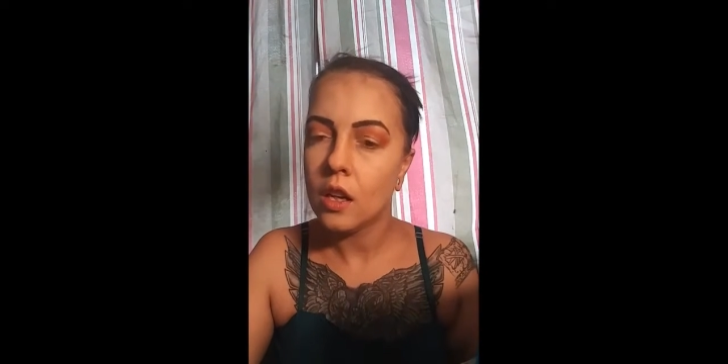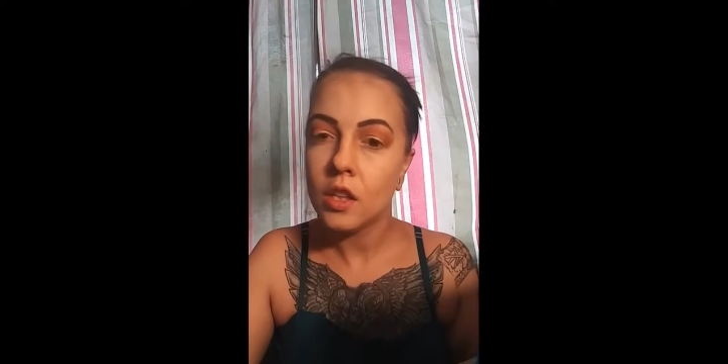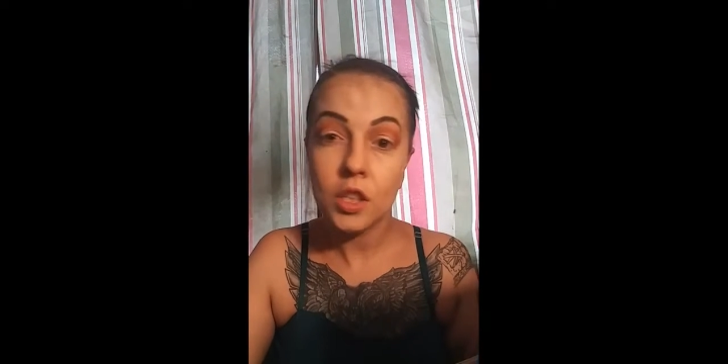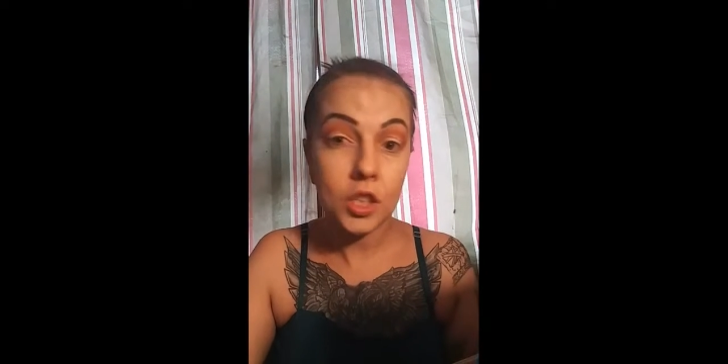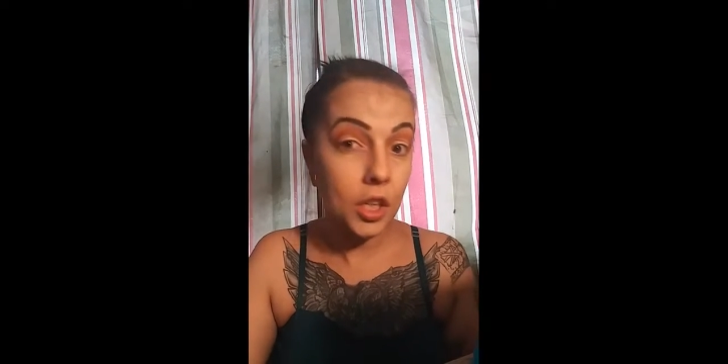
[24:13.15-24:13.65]

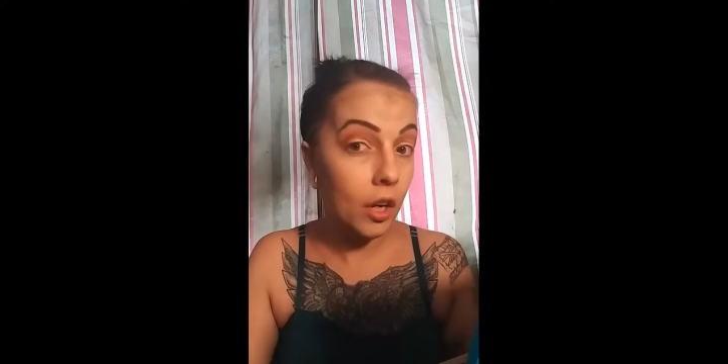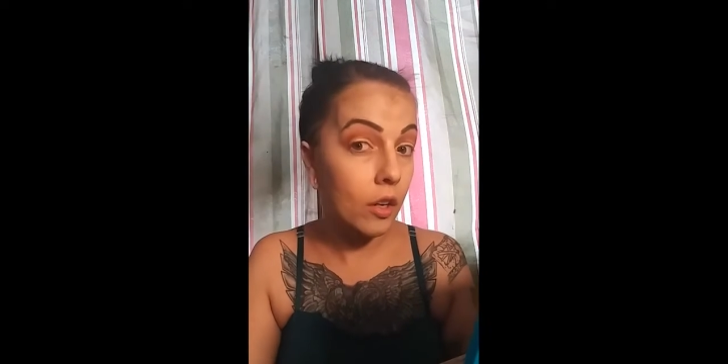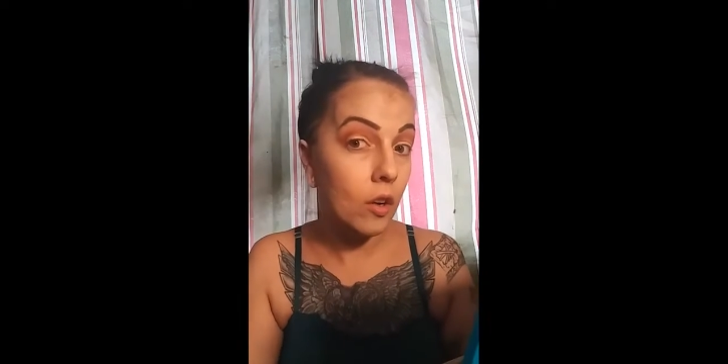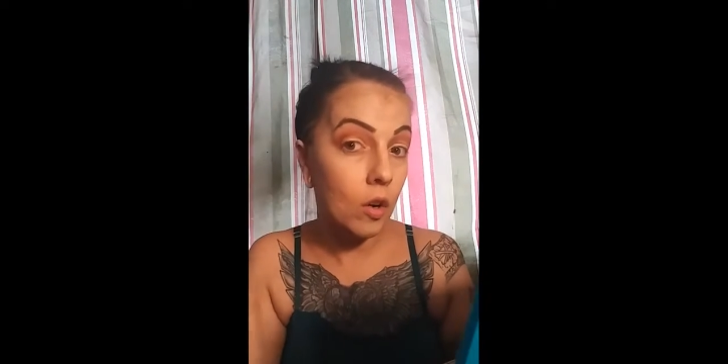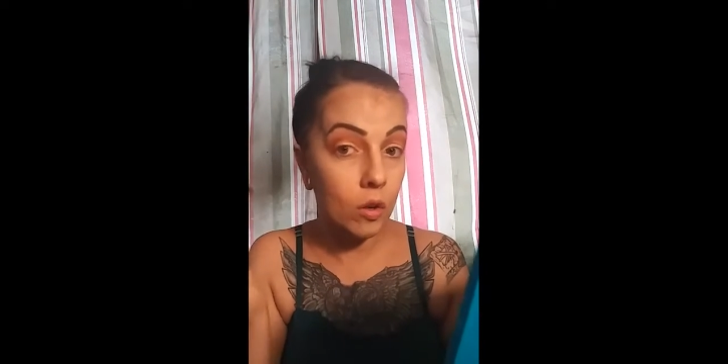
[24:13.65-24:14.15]
show
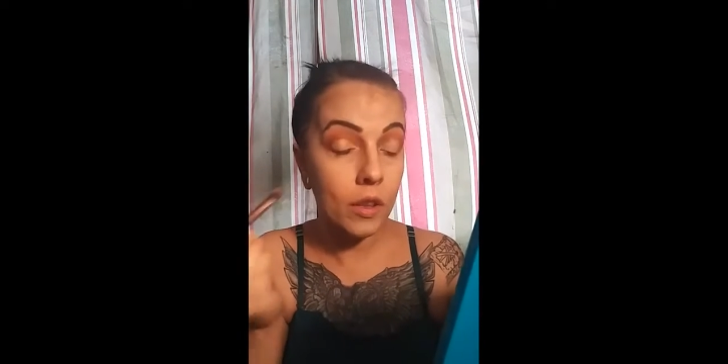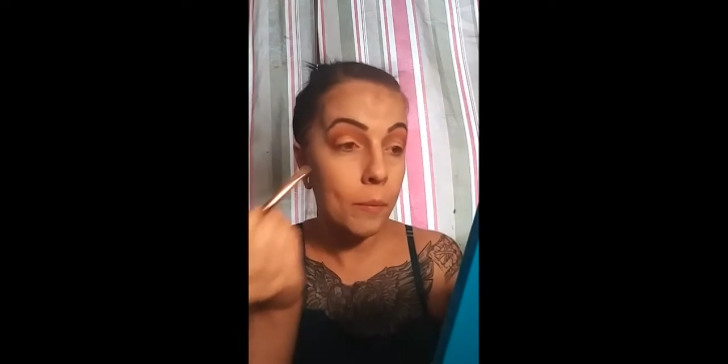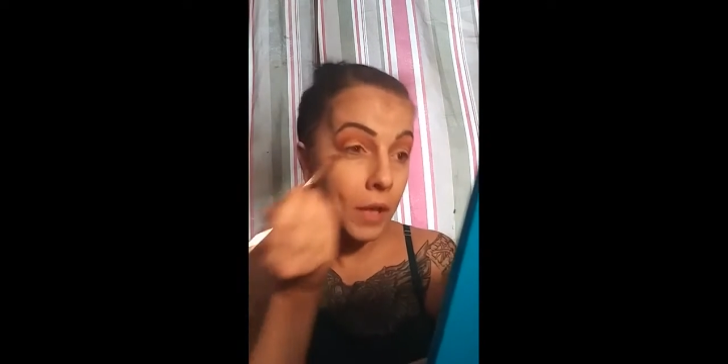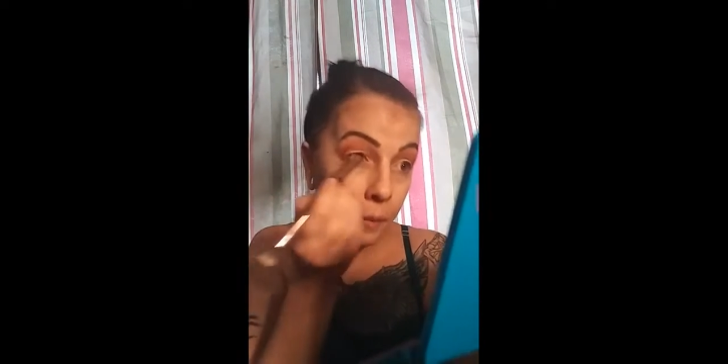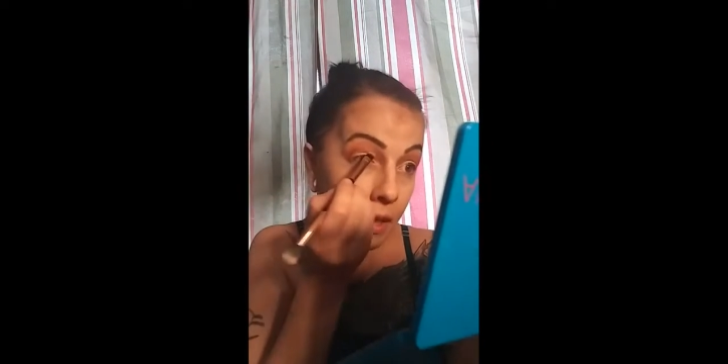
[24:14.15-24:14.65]
all the
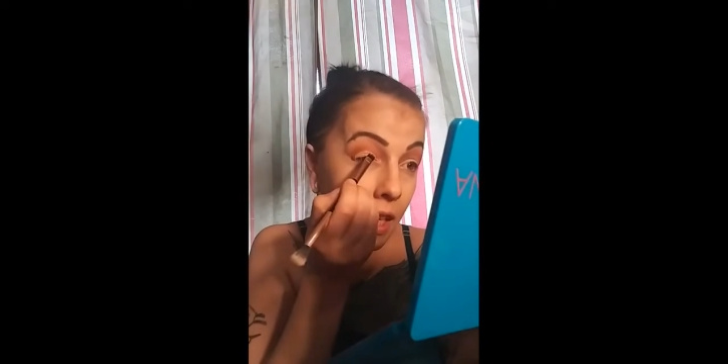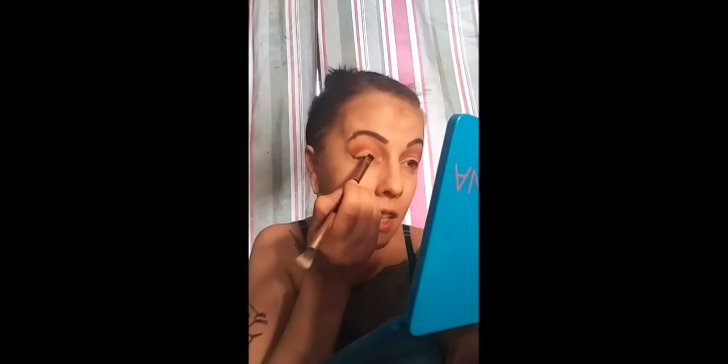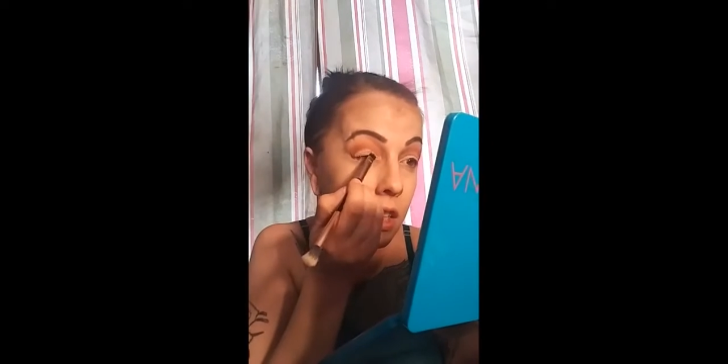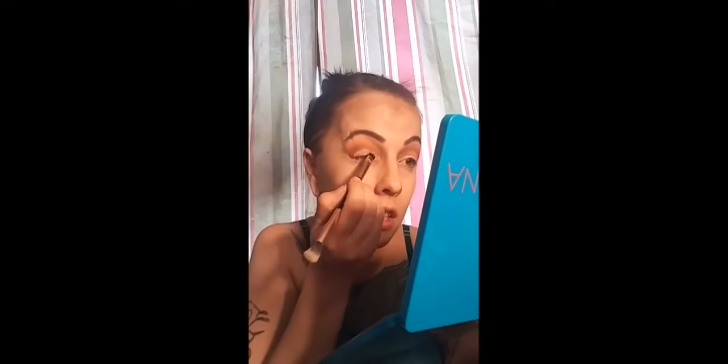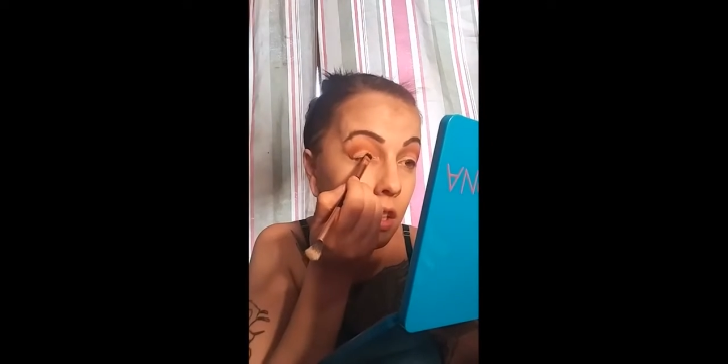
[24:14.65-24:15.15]

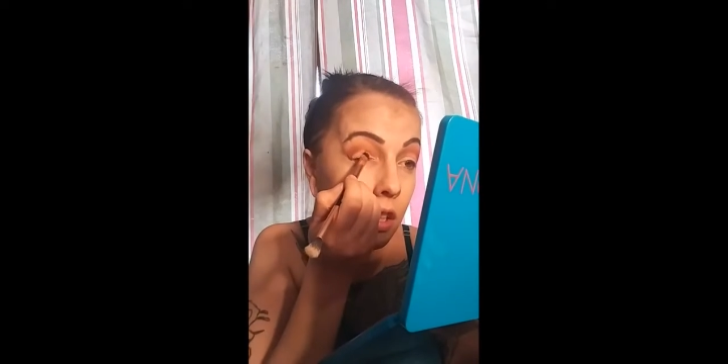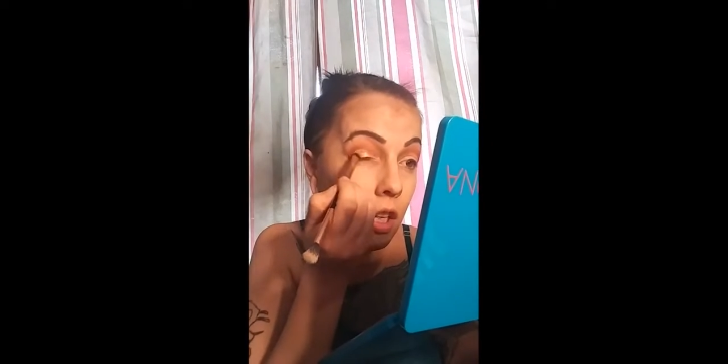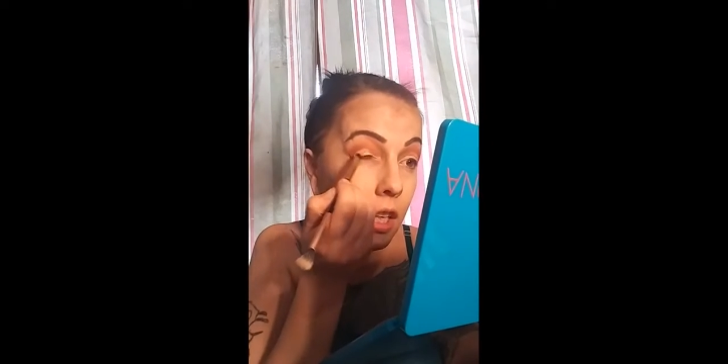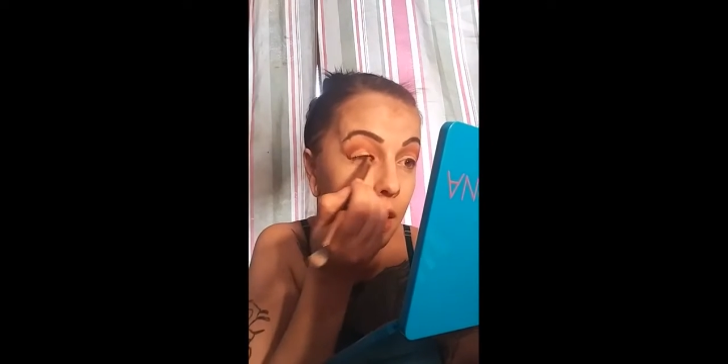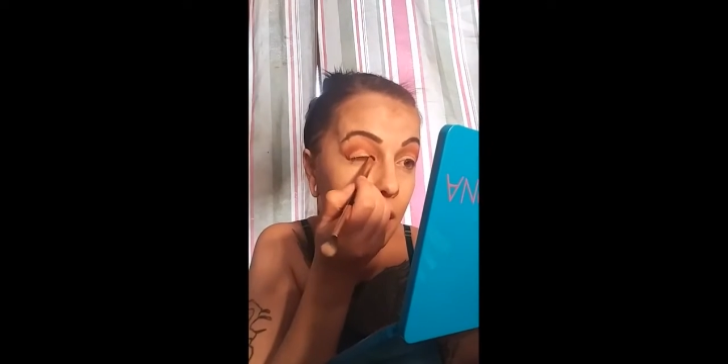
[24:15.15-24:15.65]
pigmentation on your eyes